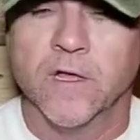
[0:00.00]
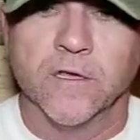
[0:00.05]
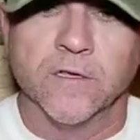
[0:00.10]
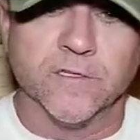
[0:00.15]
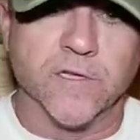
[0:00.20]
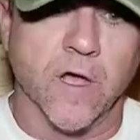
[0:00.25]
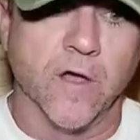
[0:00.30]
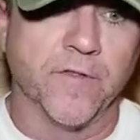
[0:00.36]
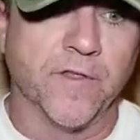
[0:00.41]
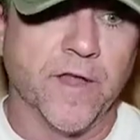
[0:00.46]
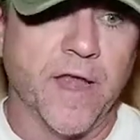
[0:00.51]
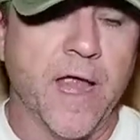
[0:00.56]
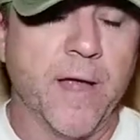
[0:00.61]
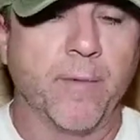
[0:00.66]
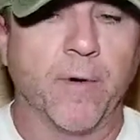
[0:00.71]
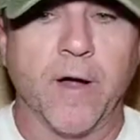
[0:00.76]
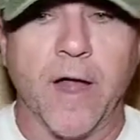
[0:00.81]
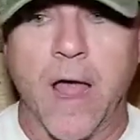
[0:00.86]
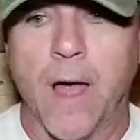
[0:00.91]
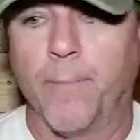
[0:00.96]
So the
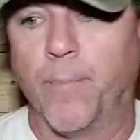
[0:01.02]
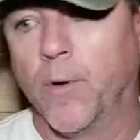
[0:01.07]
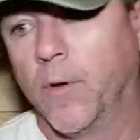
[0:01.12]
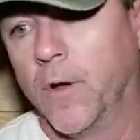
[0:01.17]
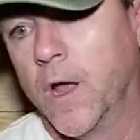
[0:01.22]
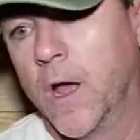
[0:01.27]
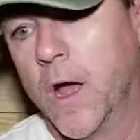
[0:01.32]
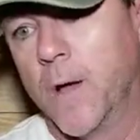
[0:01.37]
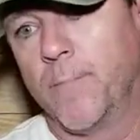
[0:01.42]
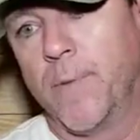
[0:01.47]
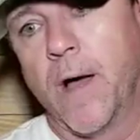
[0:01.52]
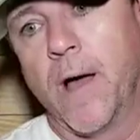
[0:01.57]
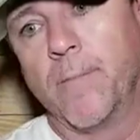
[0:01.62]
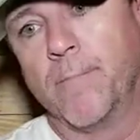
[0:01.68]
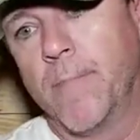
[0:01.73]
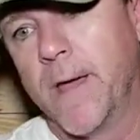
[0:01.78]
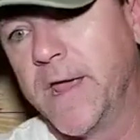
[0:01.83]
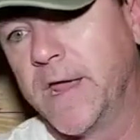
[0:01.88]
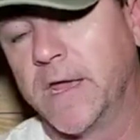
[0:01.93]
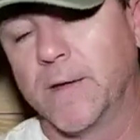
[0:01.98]
neighbor and I pull up.
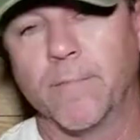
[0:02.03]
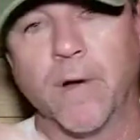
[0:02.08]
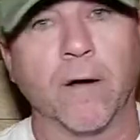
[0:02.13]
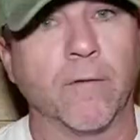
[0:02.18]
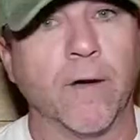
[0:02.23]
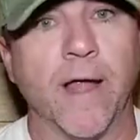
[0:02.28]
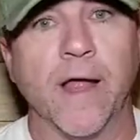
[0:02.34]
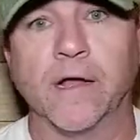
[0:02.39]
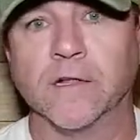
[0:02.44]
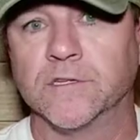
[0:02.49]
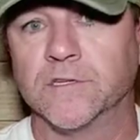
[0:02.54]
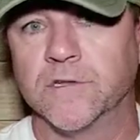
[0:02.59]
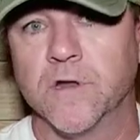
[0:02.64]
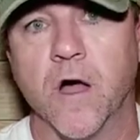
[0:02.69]
I'm making my rounds,